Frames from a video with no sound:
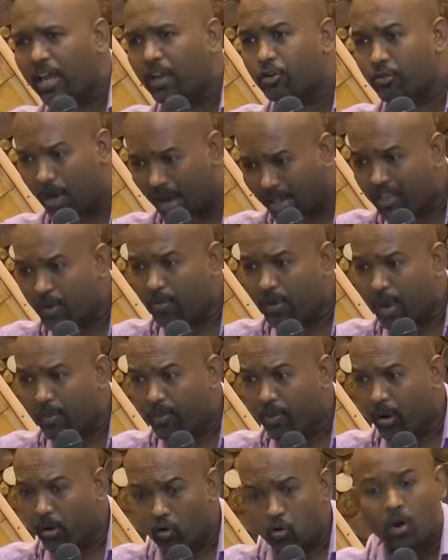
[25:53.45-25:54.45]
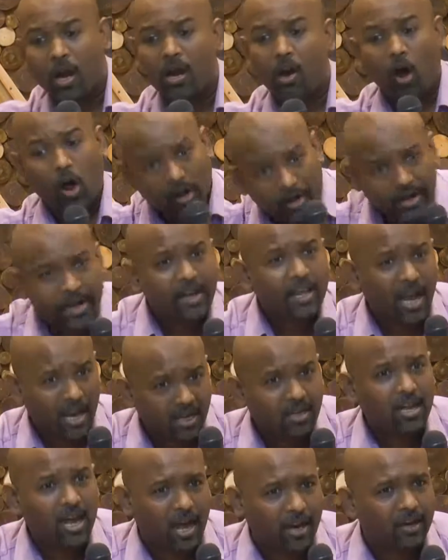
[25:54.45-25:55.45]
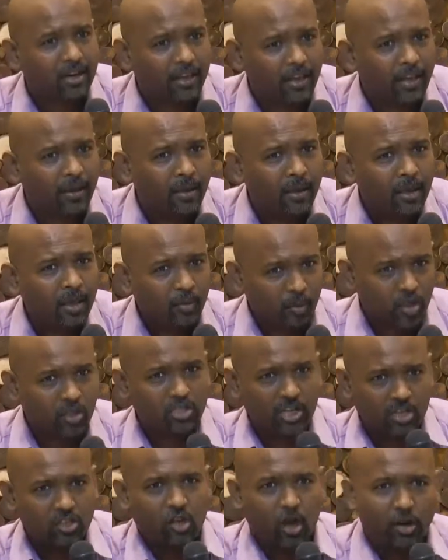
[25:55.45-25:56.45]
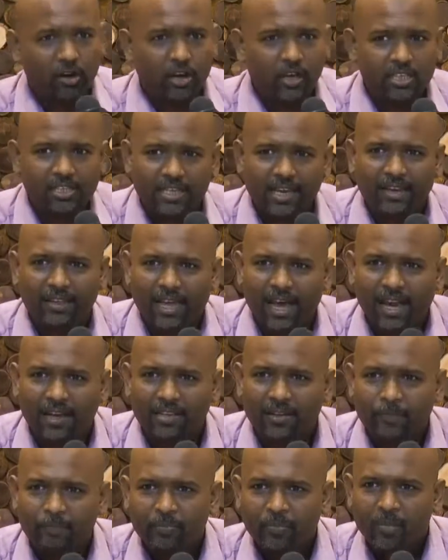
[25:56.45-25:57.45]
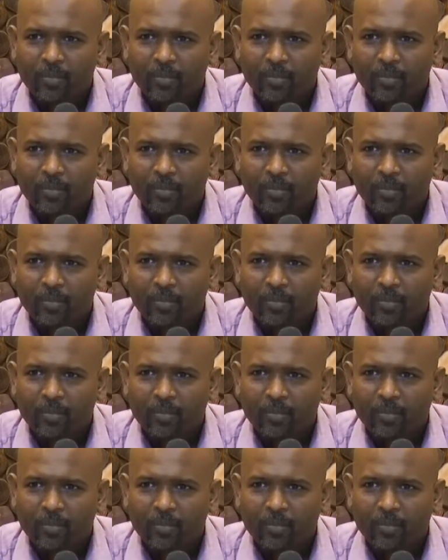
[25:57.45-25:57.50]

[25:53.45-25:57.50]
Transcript: there to other people who are already ungodly because he's already said that